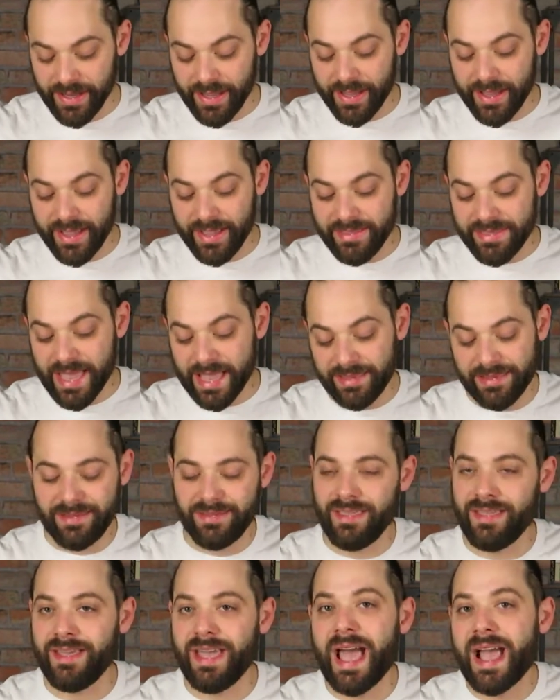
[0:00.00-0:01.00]

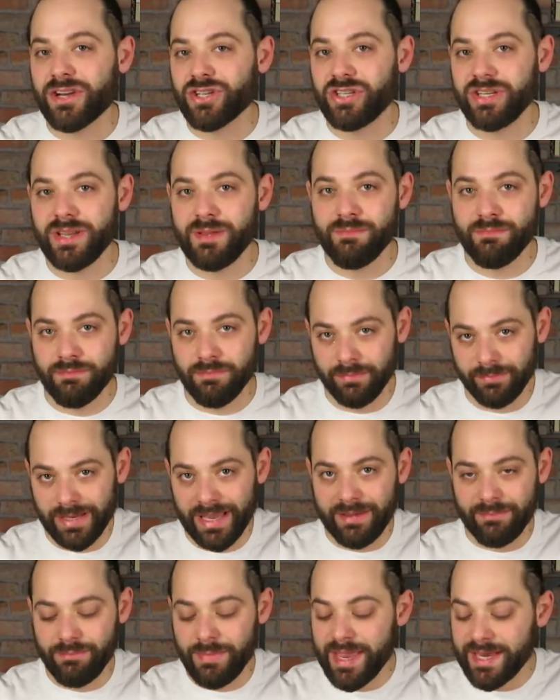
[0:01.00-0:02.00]
that actually
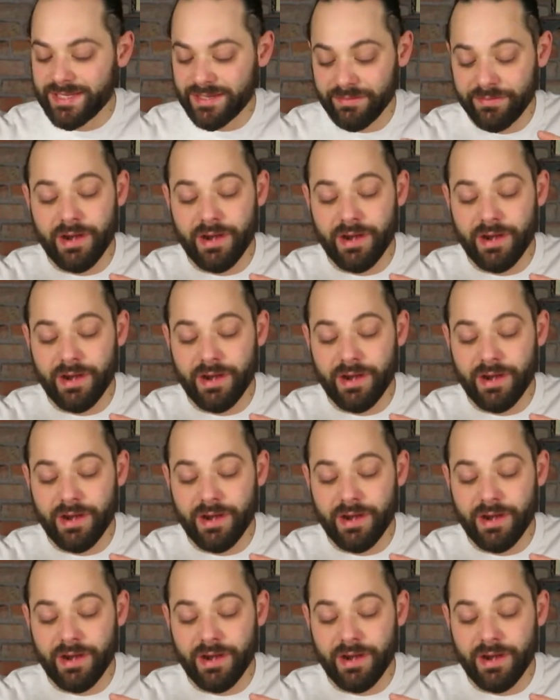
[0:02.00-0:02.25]
makes